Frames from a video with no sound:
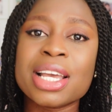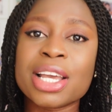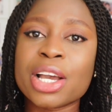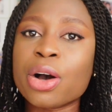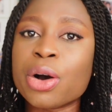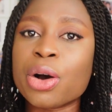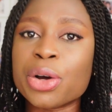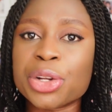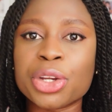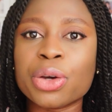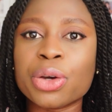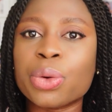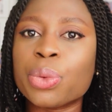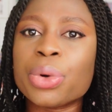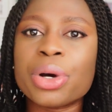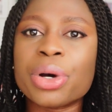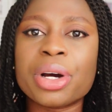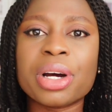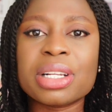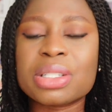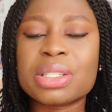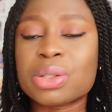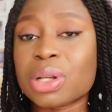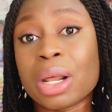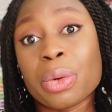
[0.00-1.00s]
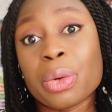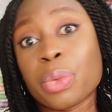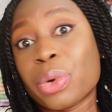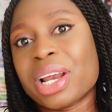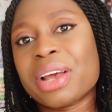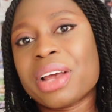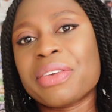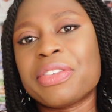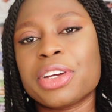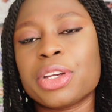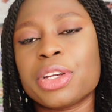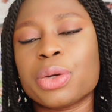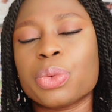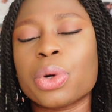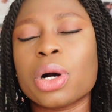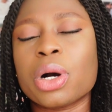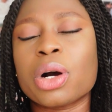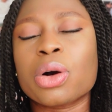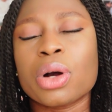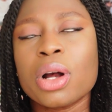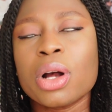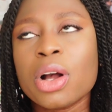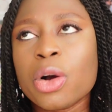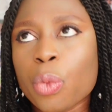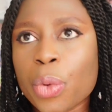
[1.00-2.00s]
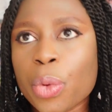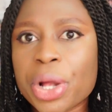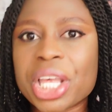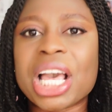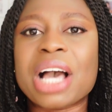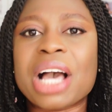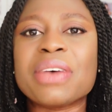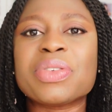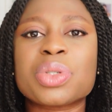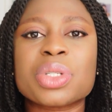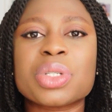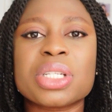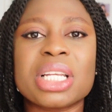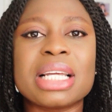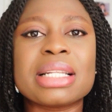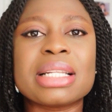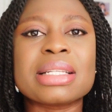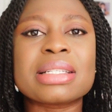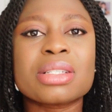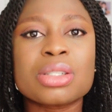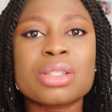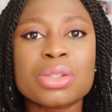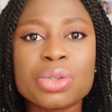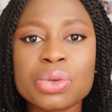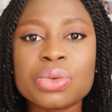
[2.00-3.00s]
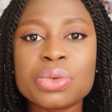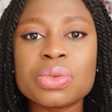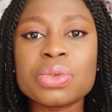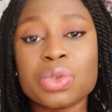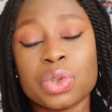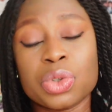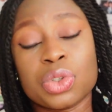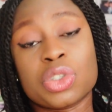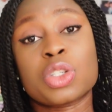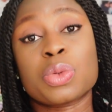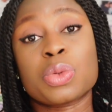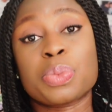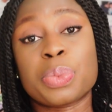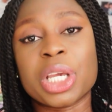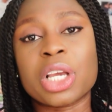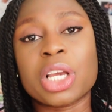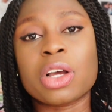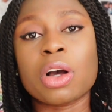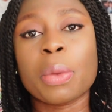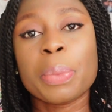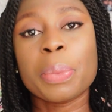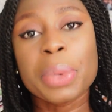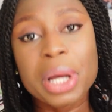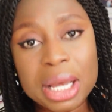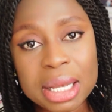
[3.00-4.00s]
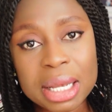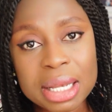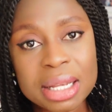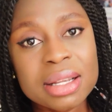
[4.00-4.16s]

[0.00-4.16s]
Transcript: on your wards, or wherever you work, when you have students, do speak up.